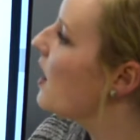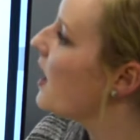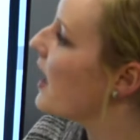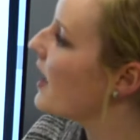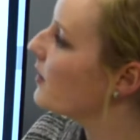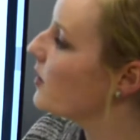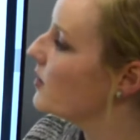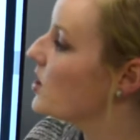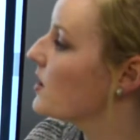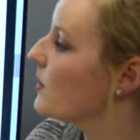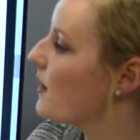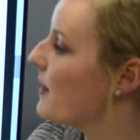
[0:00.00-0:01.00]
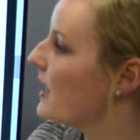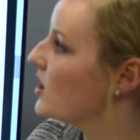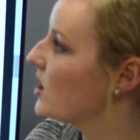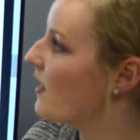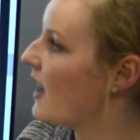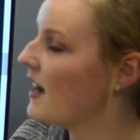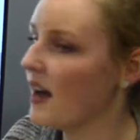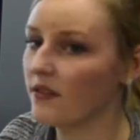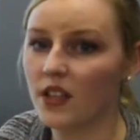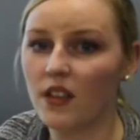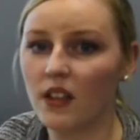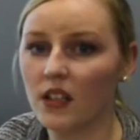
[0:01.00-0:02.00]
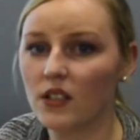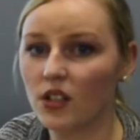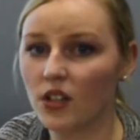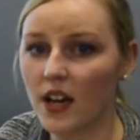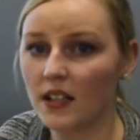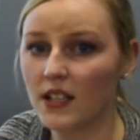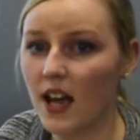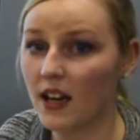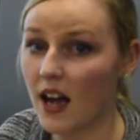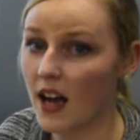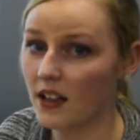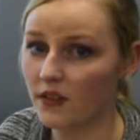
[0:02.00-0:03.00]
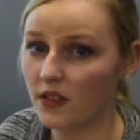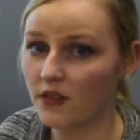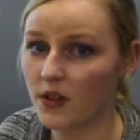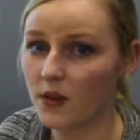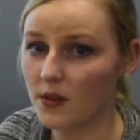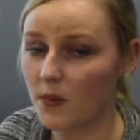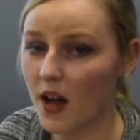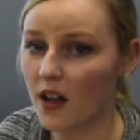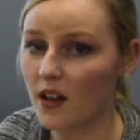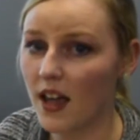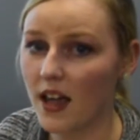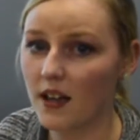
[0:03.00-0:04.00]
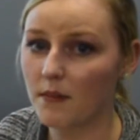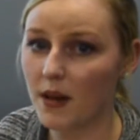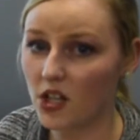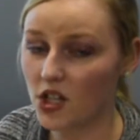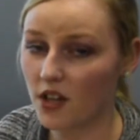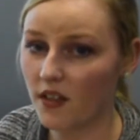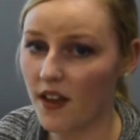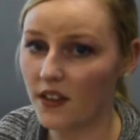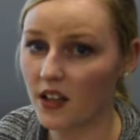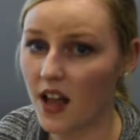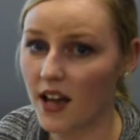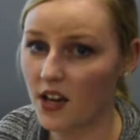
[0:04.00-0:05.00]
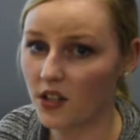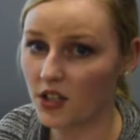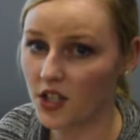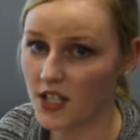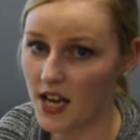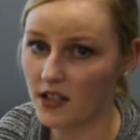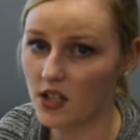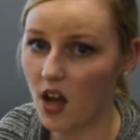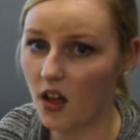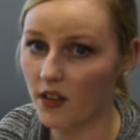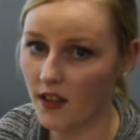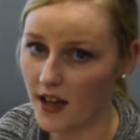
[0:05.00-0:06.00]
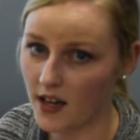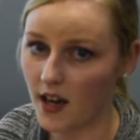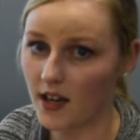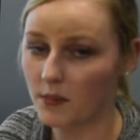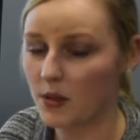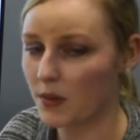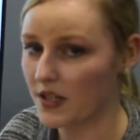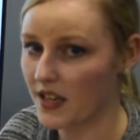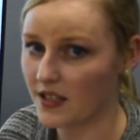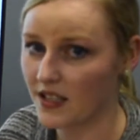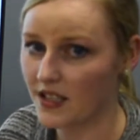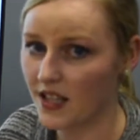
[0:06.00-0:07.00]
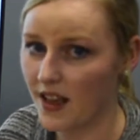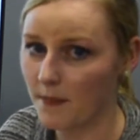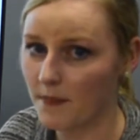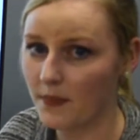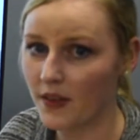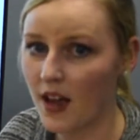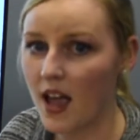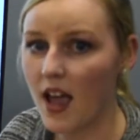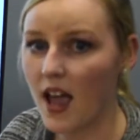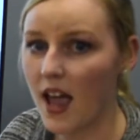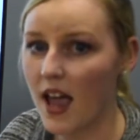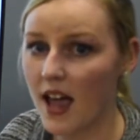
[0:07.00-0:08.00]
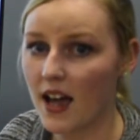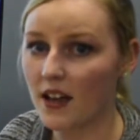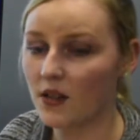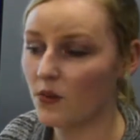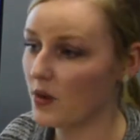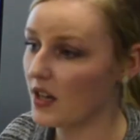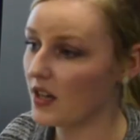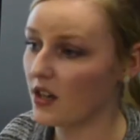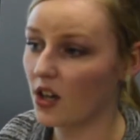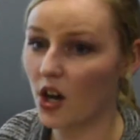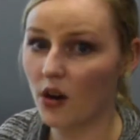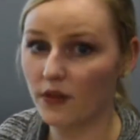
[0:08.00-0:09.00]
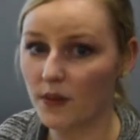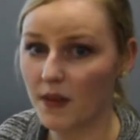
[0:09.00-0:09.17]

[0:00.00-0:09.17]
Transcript: And we would just want to make sure that everything is correct at a high-level view as well, and make sure that the client understands all the line items presented to them. And we can go from